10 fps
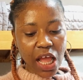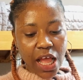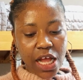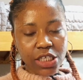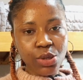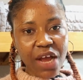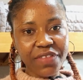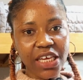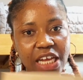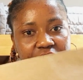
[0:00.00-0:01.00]
So after
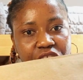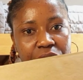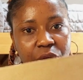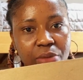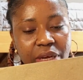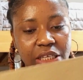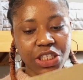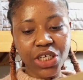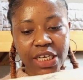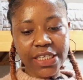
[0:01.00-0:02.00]
getting your
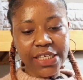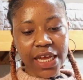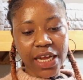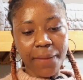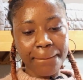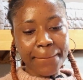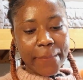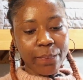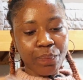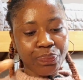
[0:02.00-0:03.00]
recommendation letter,
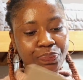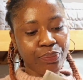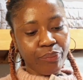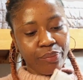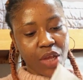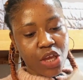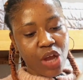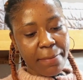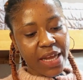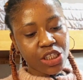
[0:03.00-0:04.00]
you are
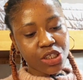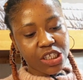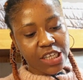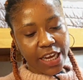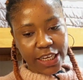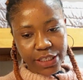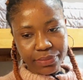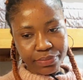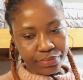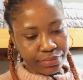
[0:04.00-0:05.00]
meant to sign
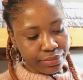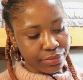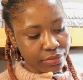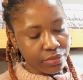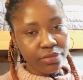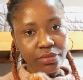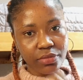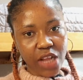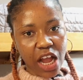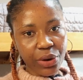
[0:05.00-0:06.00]

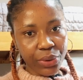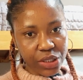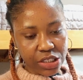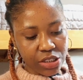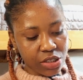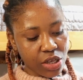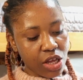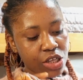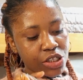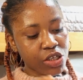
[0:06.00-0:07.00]
across.
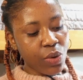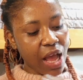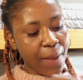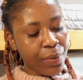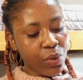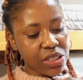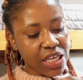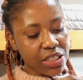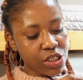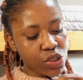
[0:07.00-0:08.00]
So what happened was that
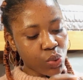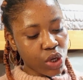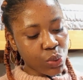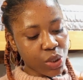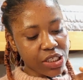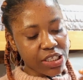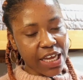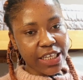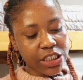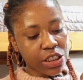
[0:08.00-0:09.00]
this one was
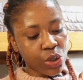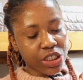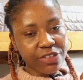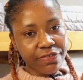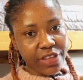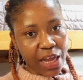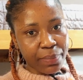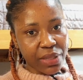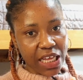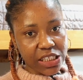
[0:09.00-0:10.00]
signed on the flap
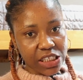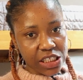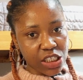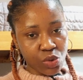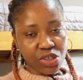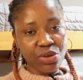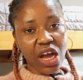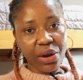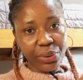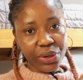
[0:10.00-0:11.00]
like this. It was not
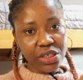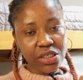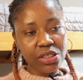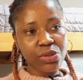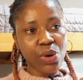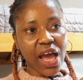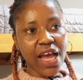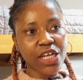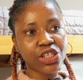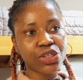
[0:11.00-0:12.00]
across, so I
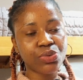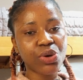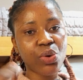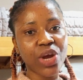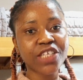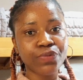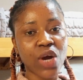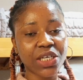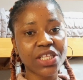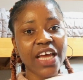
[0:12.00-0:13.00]
had to request for
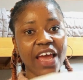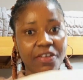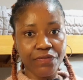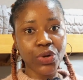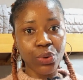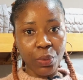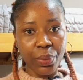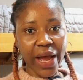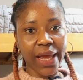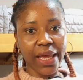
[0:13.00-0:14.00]
another envelope.
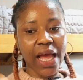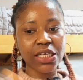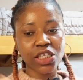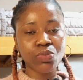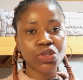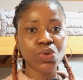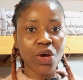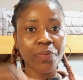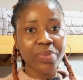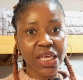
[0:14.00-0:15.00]
I asked someone to help
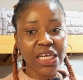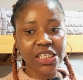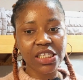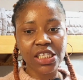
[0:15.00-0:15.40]
me get it,